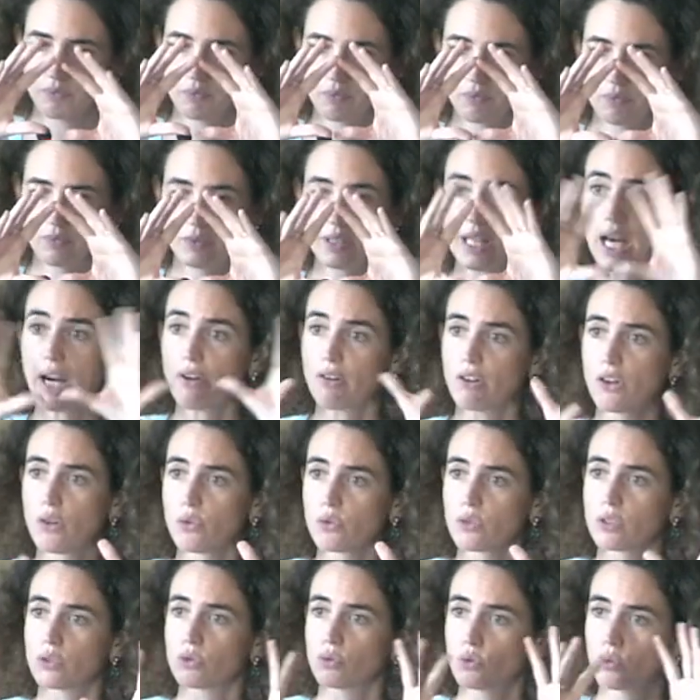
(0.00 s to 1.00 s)

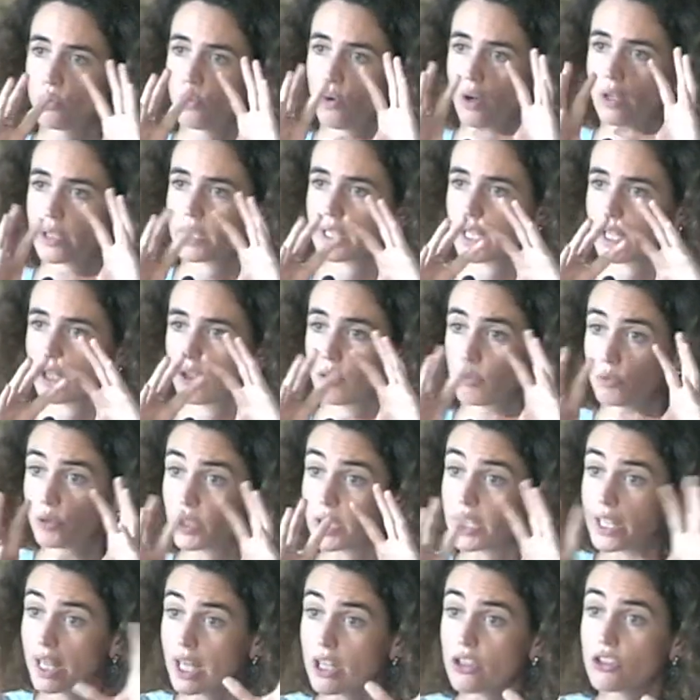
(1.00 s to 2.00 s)
narrowed to what a
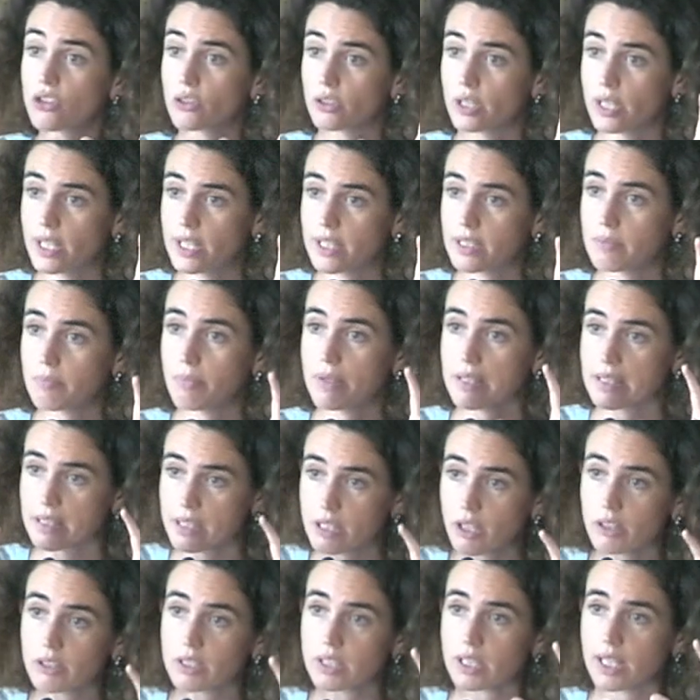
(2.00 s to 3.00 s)
communication is, but
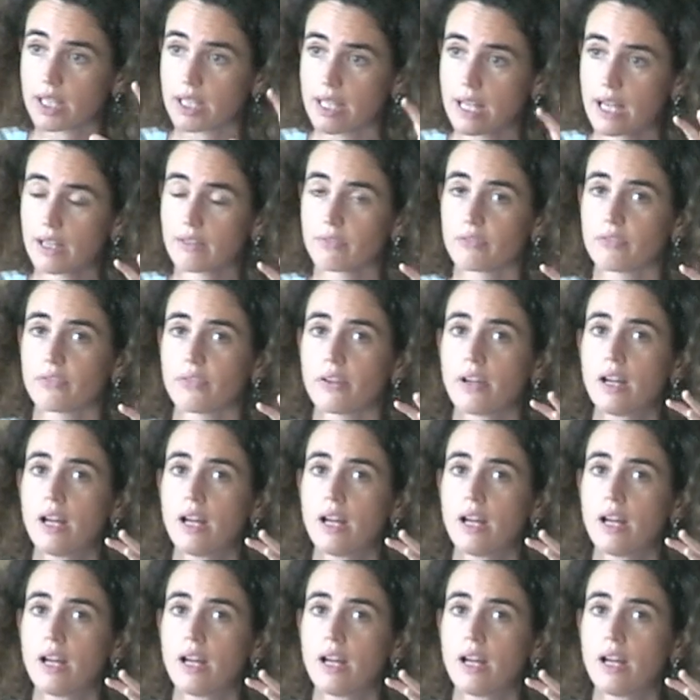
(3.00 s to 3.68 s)
not enough